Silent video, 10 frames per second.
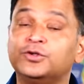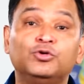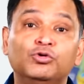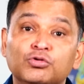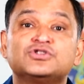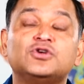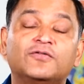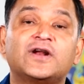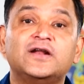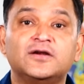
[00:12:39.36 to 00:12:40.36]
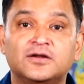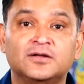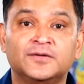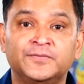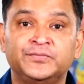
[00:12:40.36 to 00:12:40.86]
You lose
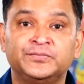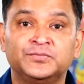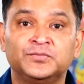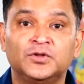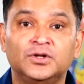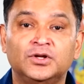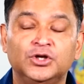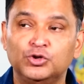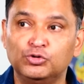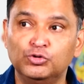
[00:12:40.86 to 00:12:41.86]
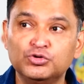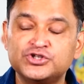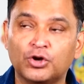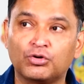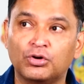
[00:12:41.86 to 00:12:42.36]
sovereignty. You
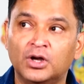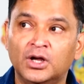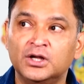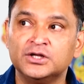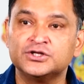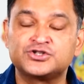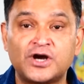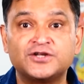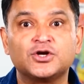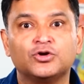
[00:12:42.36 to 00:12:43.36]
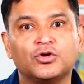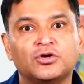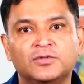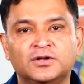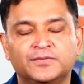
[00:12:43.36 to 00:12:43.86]
lose your strategic
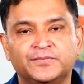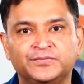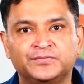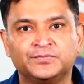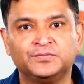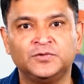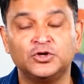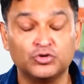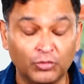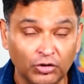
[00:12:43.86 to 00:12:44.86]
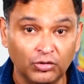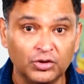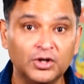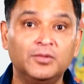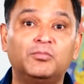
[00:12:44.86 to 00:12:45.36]
autonomy.
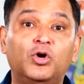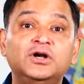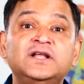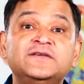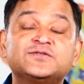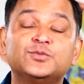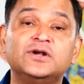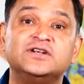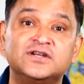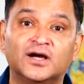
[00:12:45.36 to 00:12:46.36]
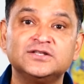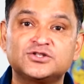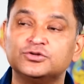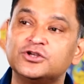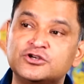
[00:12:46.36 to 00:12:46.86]
Tomorrow, Maldives will
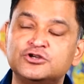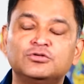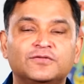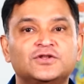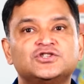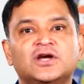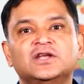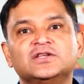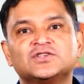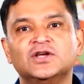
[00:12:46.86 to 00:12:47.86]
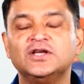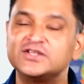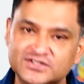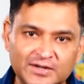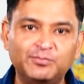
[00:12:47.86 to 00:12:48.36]
dance to the tune of the Chinese
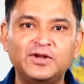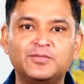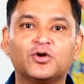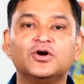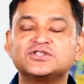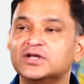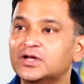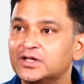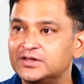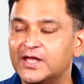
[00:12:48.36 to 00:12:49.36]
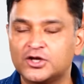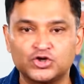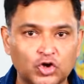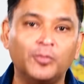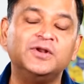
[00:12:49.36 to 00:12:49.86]
simply because their
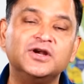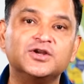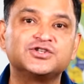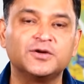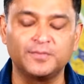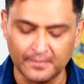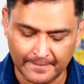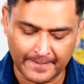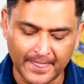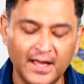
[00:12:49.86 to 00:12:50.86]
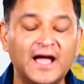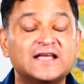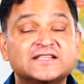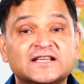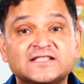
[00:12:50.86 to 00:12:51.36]
top leadership
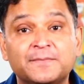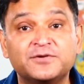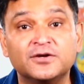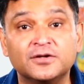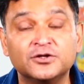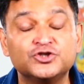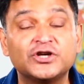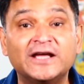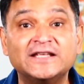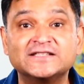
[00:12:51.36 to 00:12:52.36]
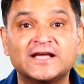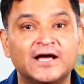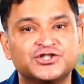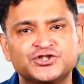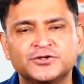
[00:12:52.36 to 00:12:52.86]
has accepted Chinese
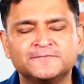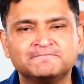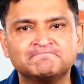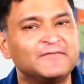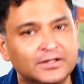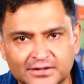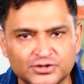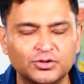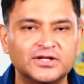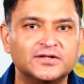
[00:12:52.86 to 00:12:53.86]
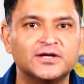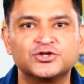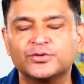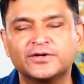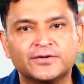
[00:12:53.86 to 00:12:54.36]
cash. That's all that there
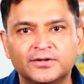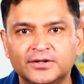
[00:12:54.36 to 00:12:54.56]
is to it.